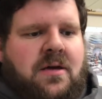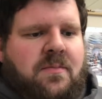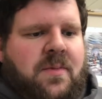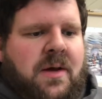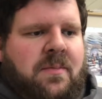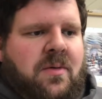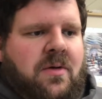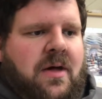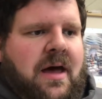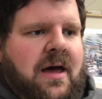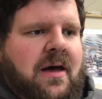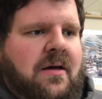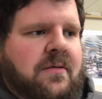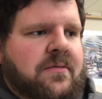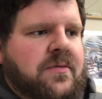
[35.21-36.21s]
people
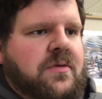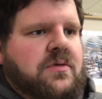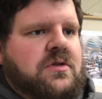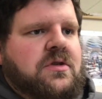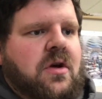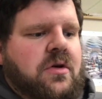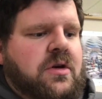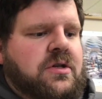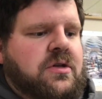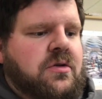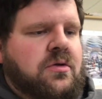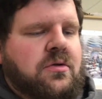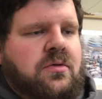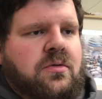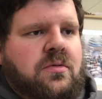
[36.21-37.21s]
have started
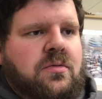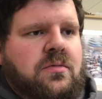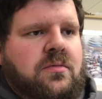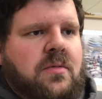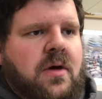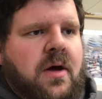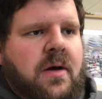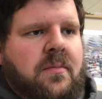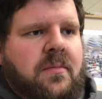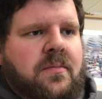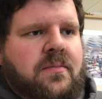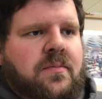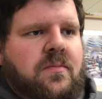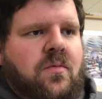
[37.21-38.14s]
to um,